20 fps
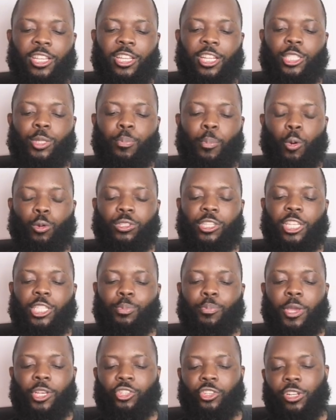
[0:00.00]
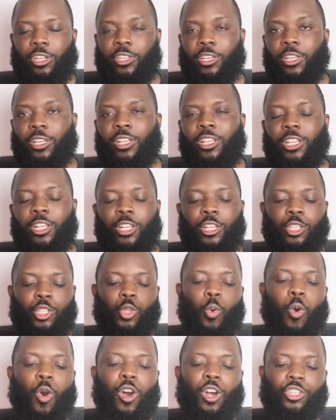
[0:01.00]
in this post especially.
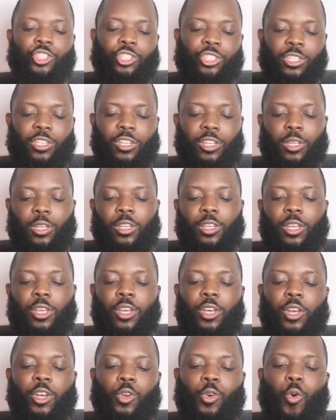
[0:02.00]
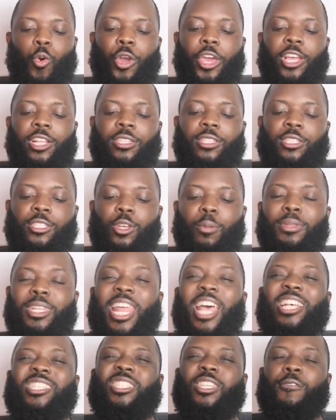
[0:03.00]
So hush. Go eat some
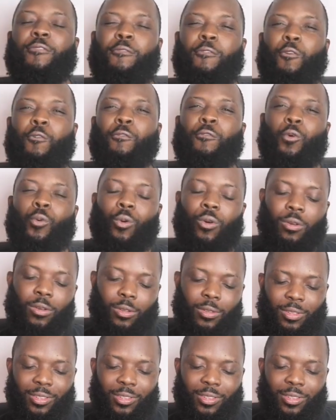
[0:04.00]
nasty fufu.